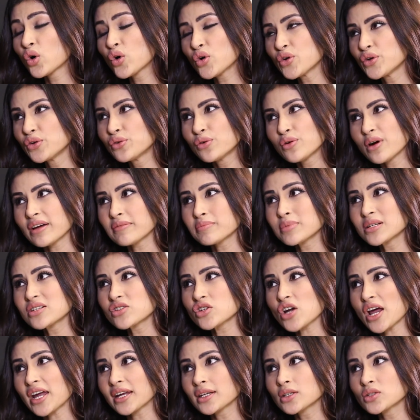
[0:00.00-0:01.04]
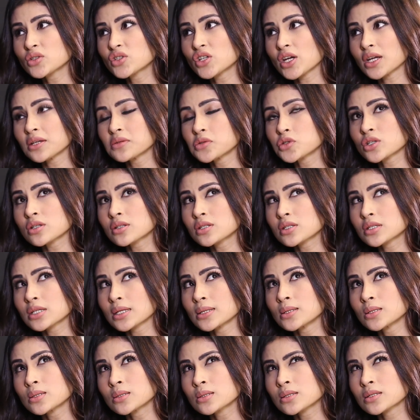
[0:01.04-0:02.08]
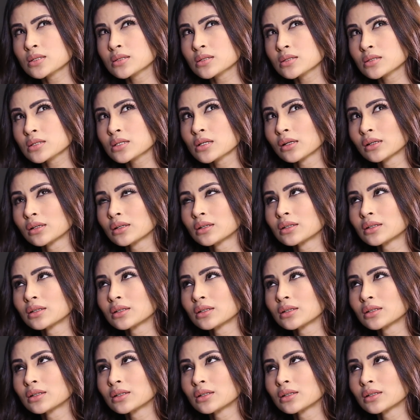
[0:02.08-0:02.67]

Oh no, I've been trying to change it since.